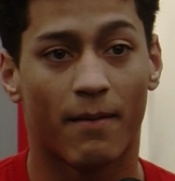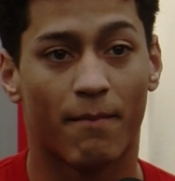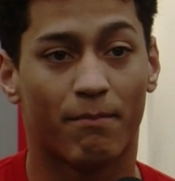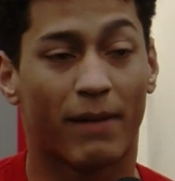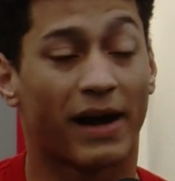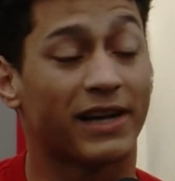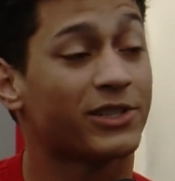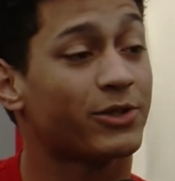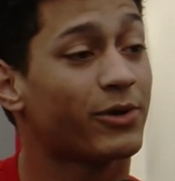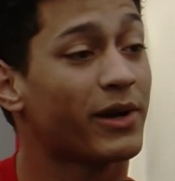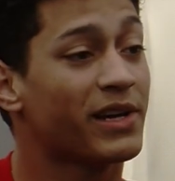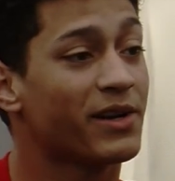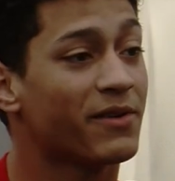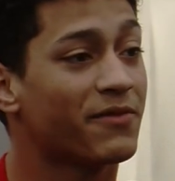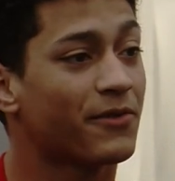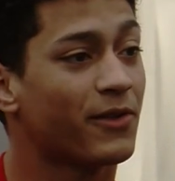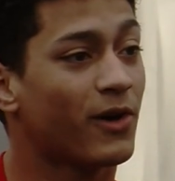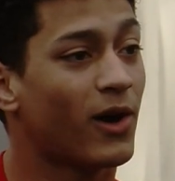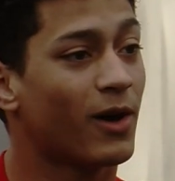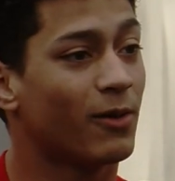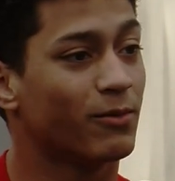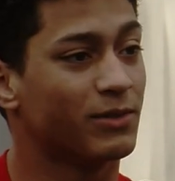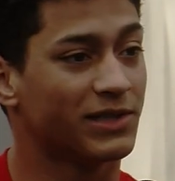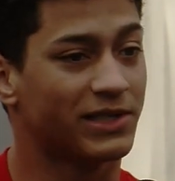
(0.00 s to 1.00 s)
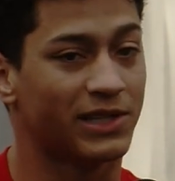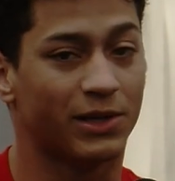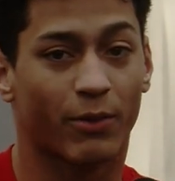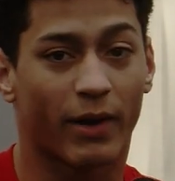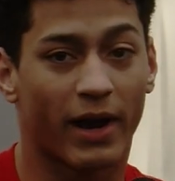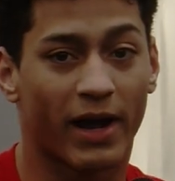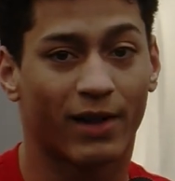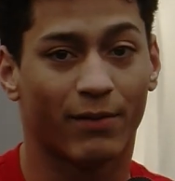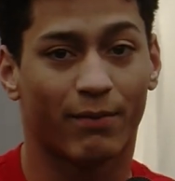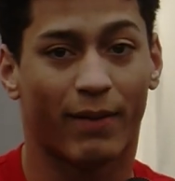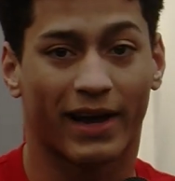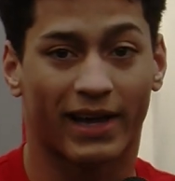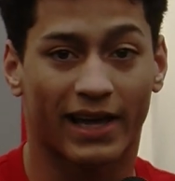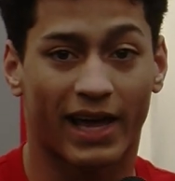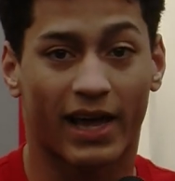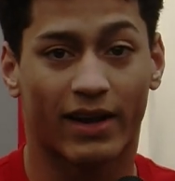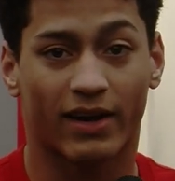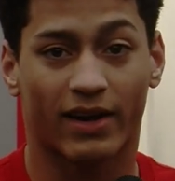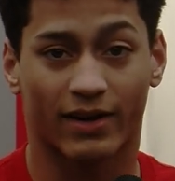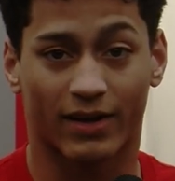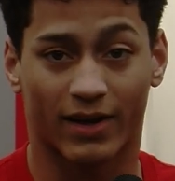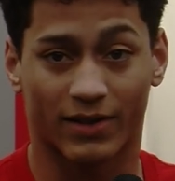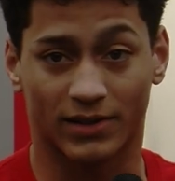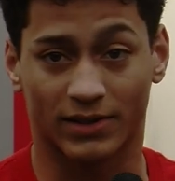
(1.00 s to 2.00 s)
my train of thought was derailed by
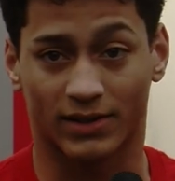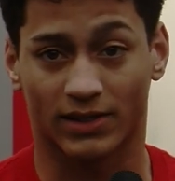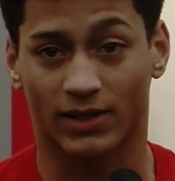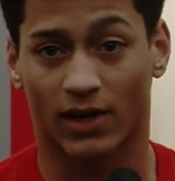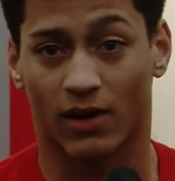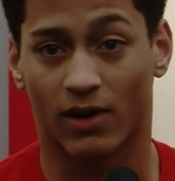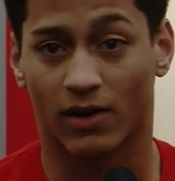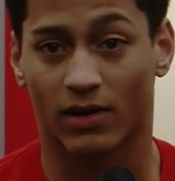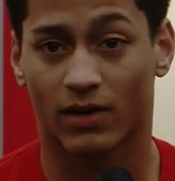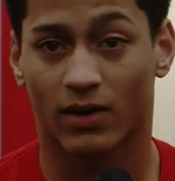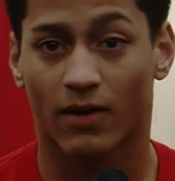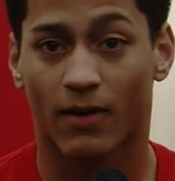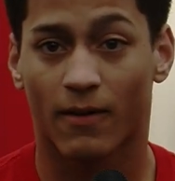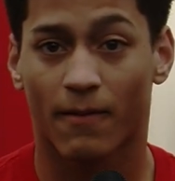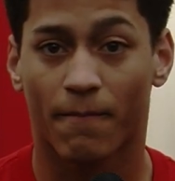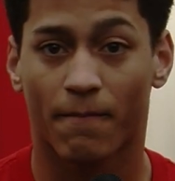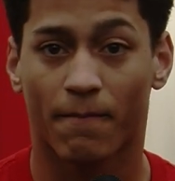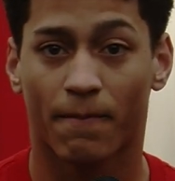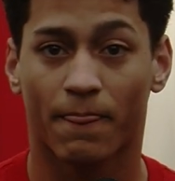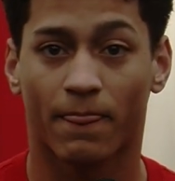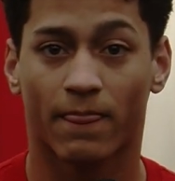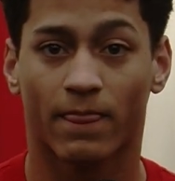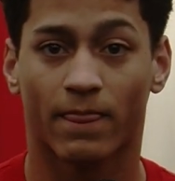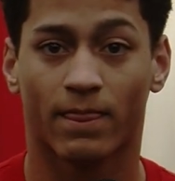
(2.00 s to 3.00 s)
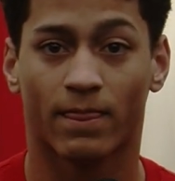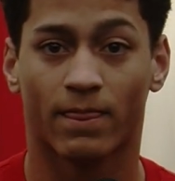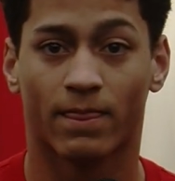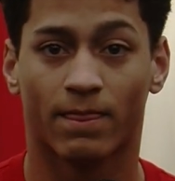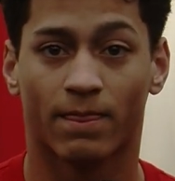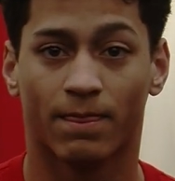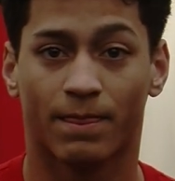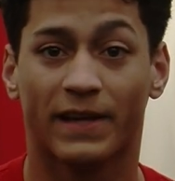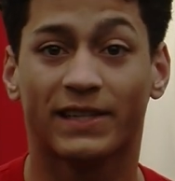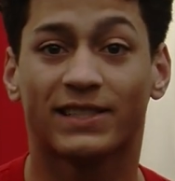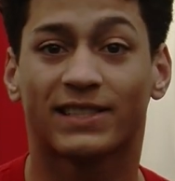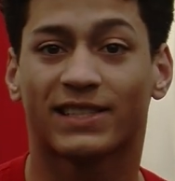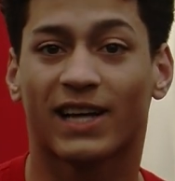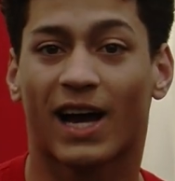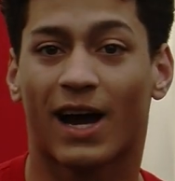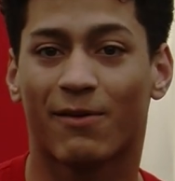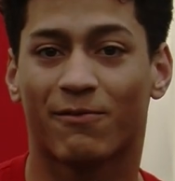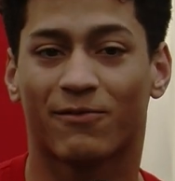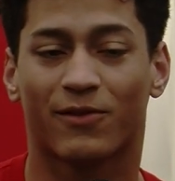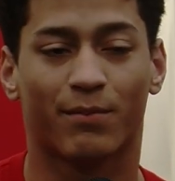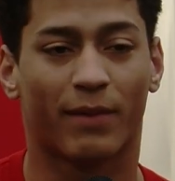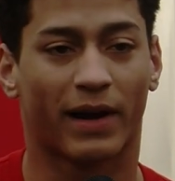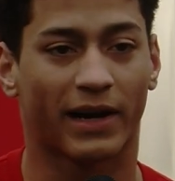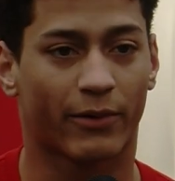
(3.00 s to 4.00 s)
yet another song, this
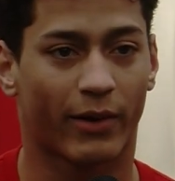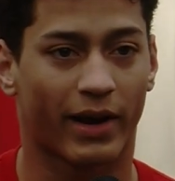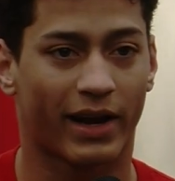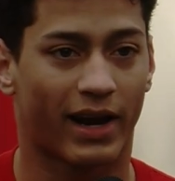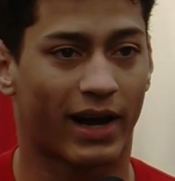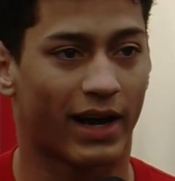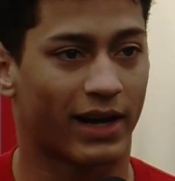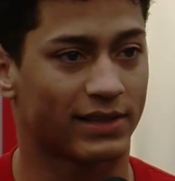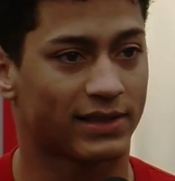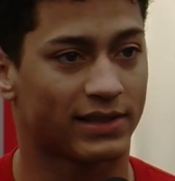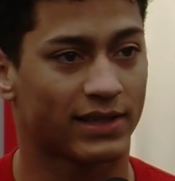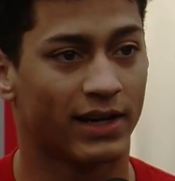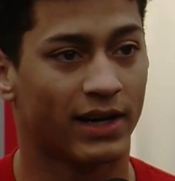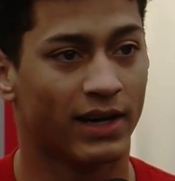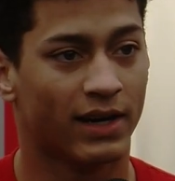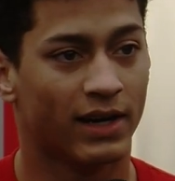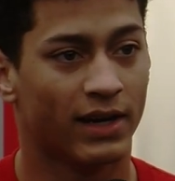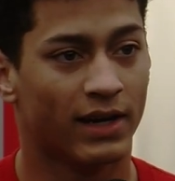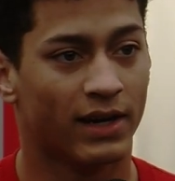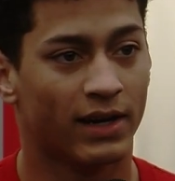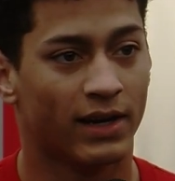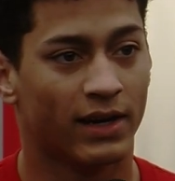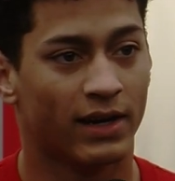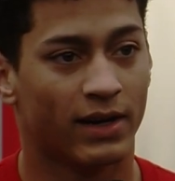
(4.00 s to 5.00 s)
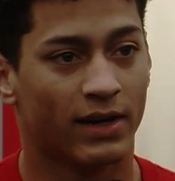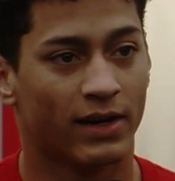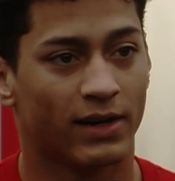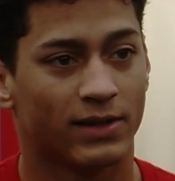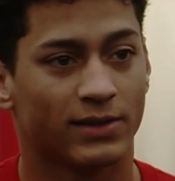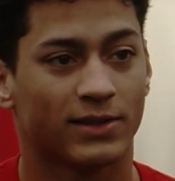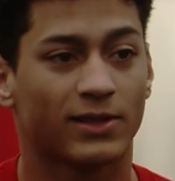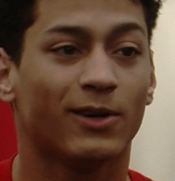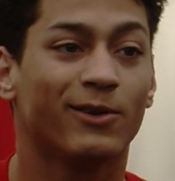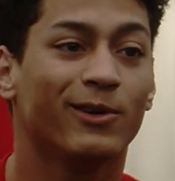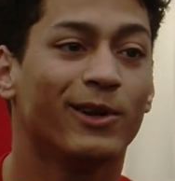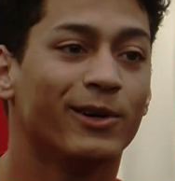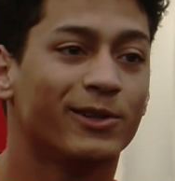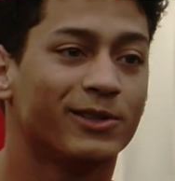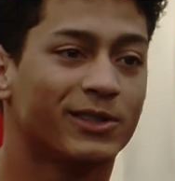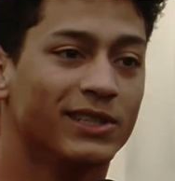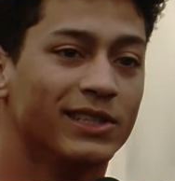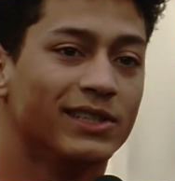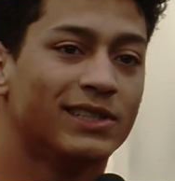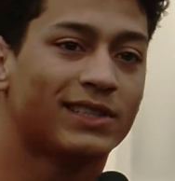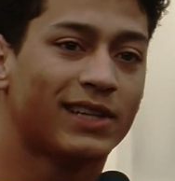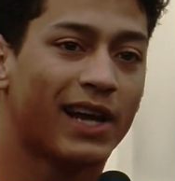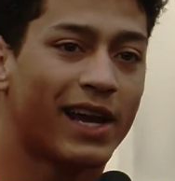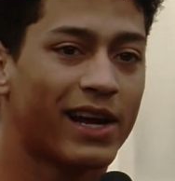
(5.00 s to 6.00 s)
time for my great aunt. Solo,
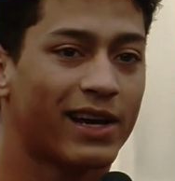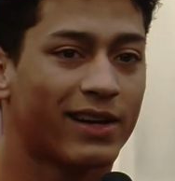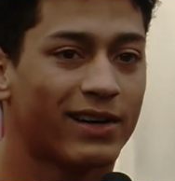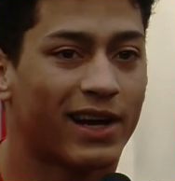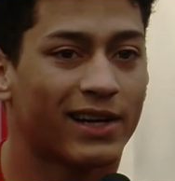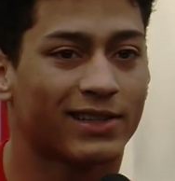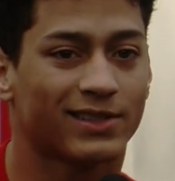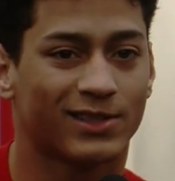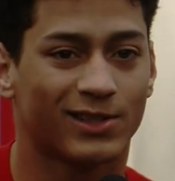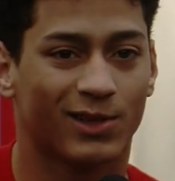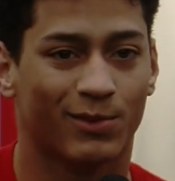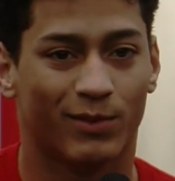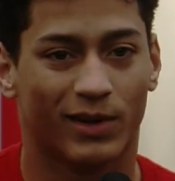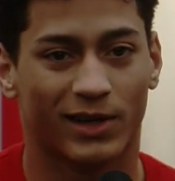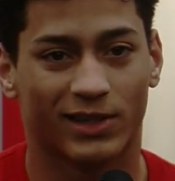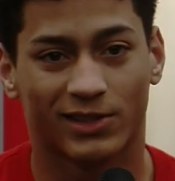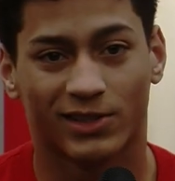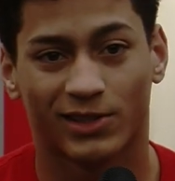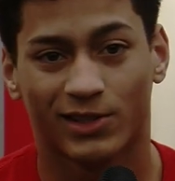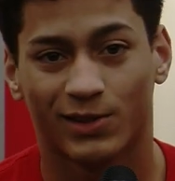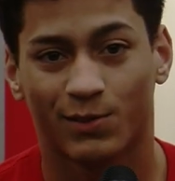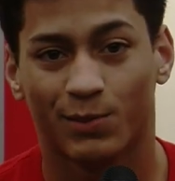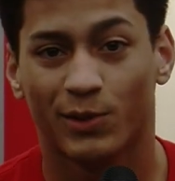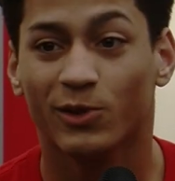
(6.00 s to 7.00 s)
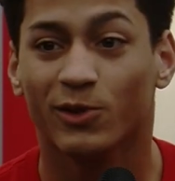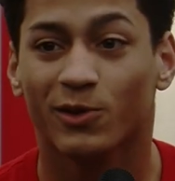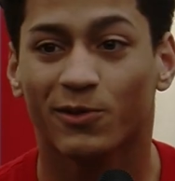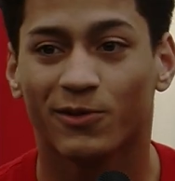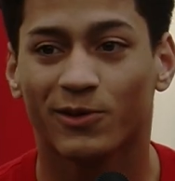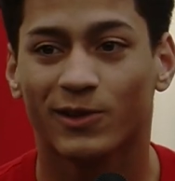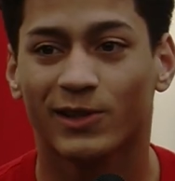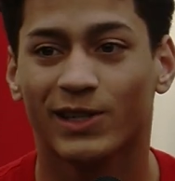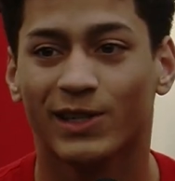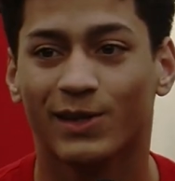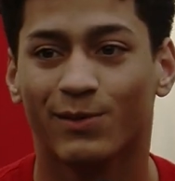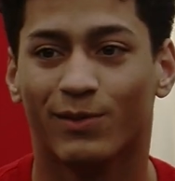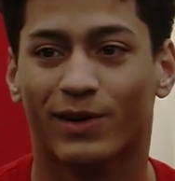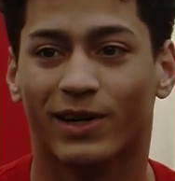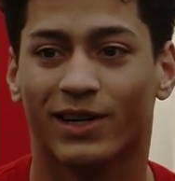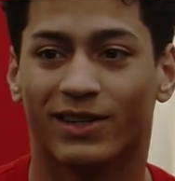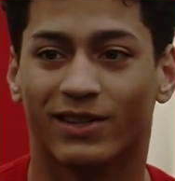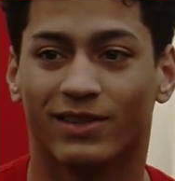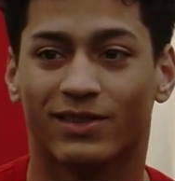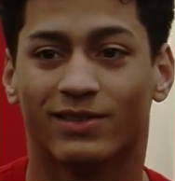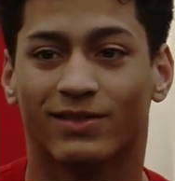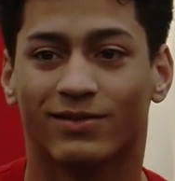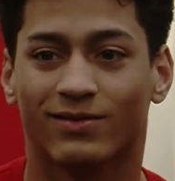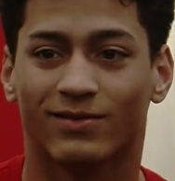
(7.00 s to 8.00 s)
she sang not so much beautifully, but
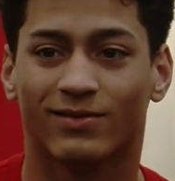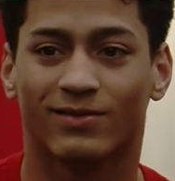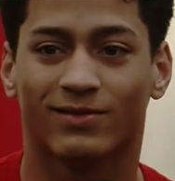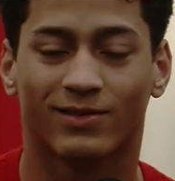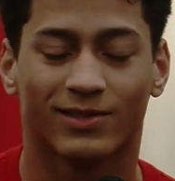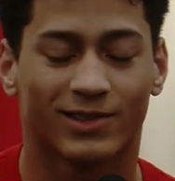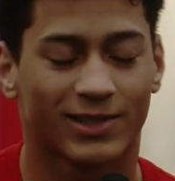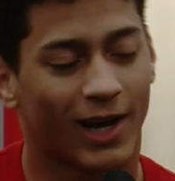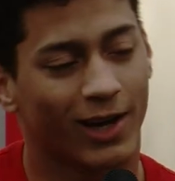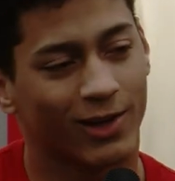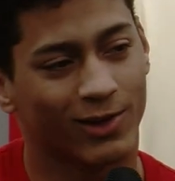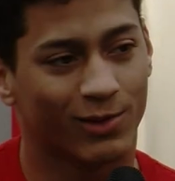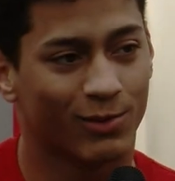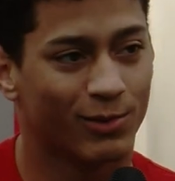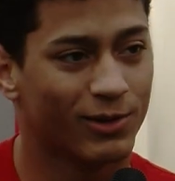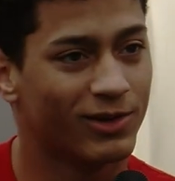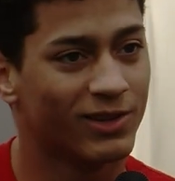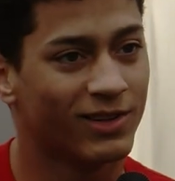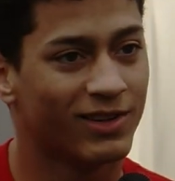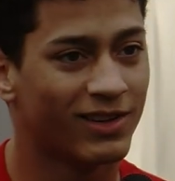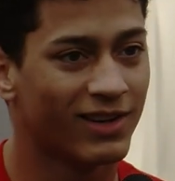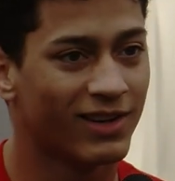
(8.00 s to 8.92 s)
tolerable.